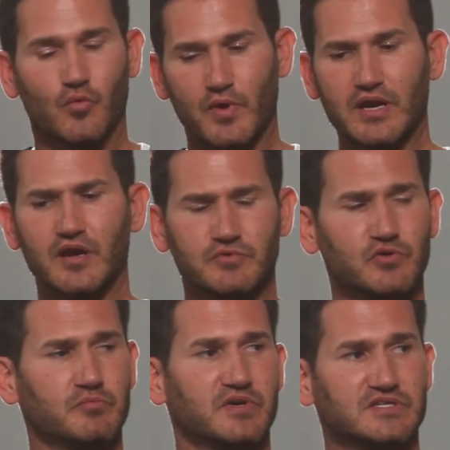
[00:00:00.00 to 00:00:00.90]
We ended up
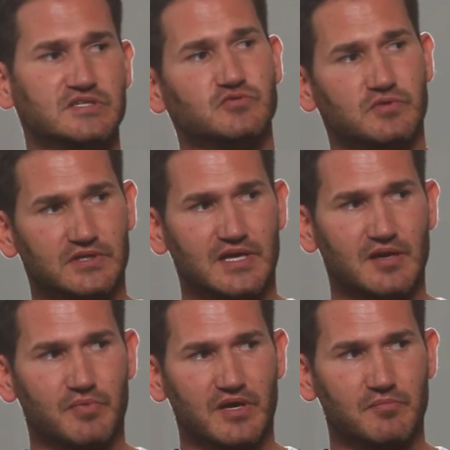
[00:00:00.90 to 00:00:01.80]
doing business with the
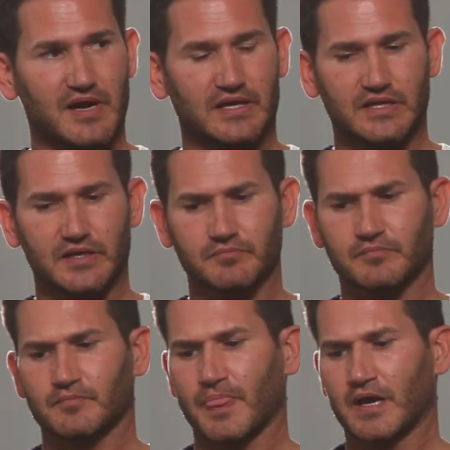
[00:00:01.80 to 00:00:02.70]
campaign back mm.
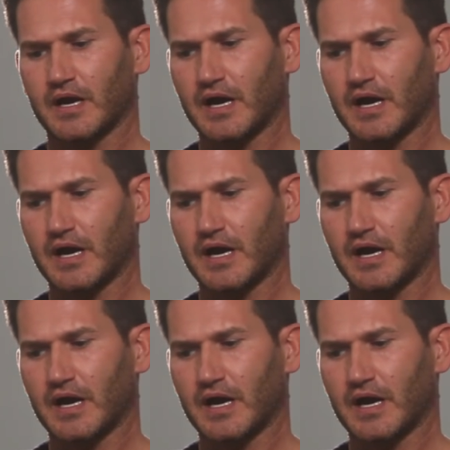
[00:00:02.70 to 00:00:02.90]
then.